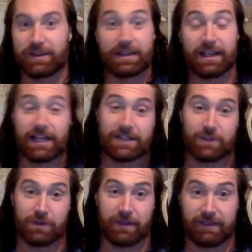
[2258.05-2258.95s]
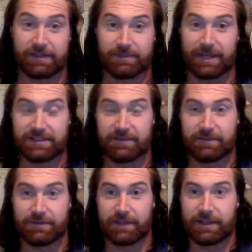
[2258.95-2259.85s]
I told you, I think there's massive,
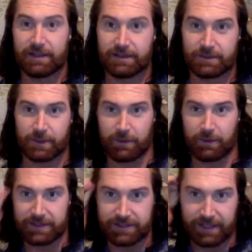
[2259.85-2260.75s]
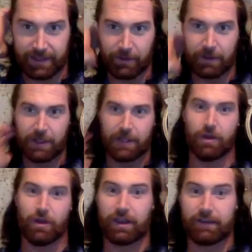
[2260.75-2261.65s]
and to anyone listening, I'm not
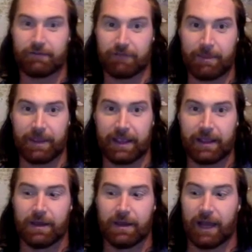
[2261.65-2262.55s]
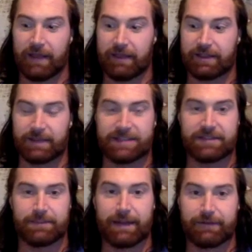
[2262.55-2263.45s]
knocking flipping. I think there's massive
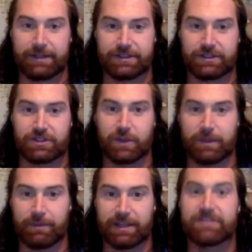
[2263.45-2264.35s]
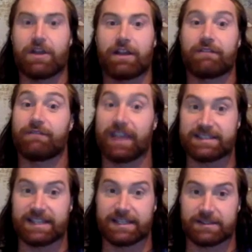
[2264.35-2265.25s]
benefits to it, but it's not
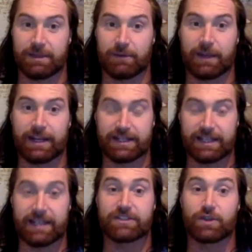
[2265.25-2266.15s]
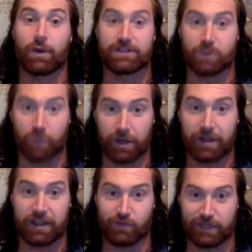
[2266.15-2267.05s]
investing to me, right? It is going to work
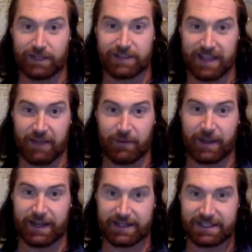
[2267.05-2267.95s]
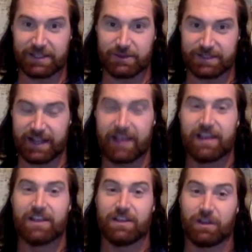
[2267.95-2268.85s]
in real estate, right? It's like you said,
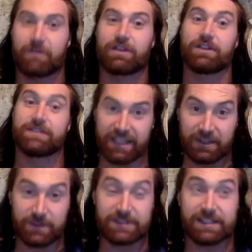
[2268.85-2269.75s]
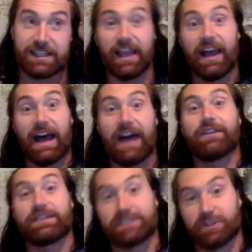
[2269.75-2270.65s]
you're continuously
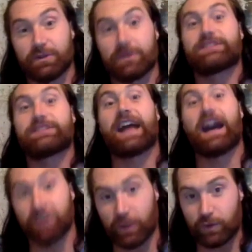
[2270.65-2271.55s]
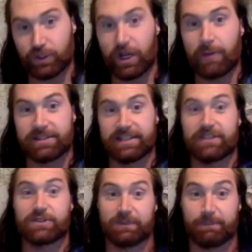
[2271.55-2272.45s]
having to start a new job,
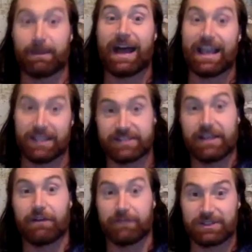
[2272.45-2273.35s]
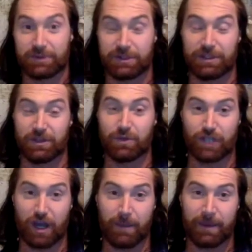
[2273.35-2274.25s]
continuously buying yourself into a new
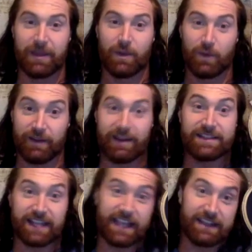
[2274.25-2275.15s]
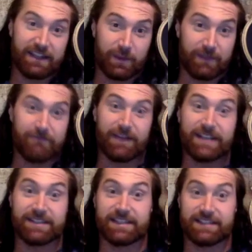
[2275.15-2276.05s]
job. Whereas the idea with
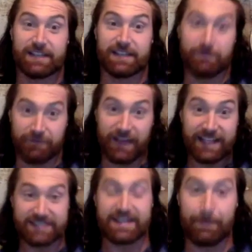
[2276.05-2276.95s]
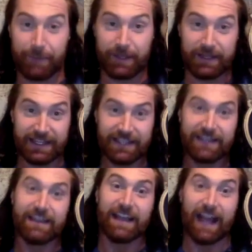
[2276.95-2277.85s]
investing is that you invest that money
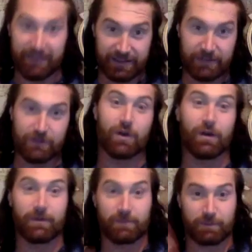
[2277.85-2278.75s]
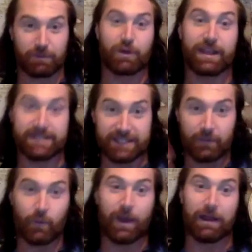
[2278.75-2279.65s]
and you're creating
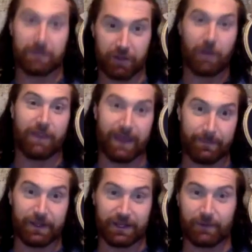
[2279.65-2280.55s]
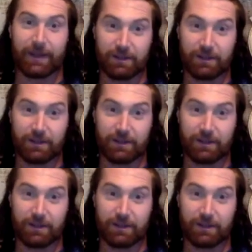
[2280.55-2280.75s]
wealth on that money, right?